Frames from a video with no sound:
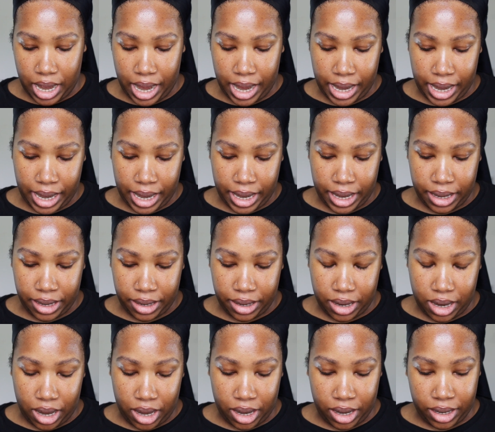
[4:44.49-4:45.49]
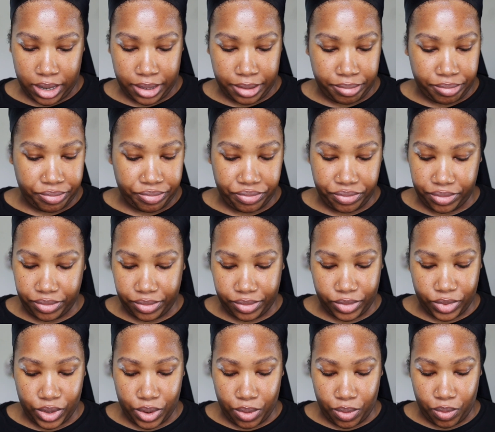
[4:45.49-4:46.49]
And
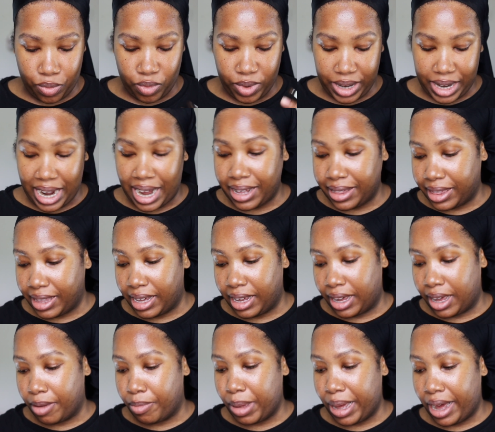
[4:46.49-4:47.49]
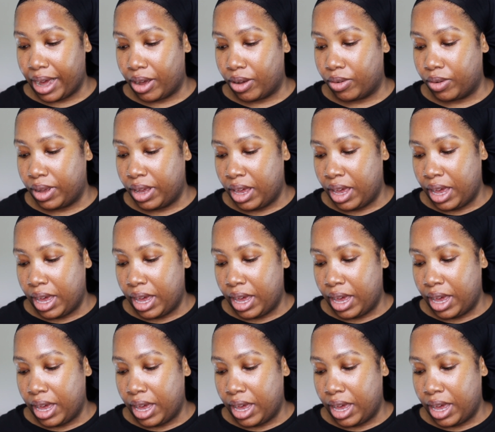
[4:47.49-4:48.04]
when I think about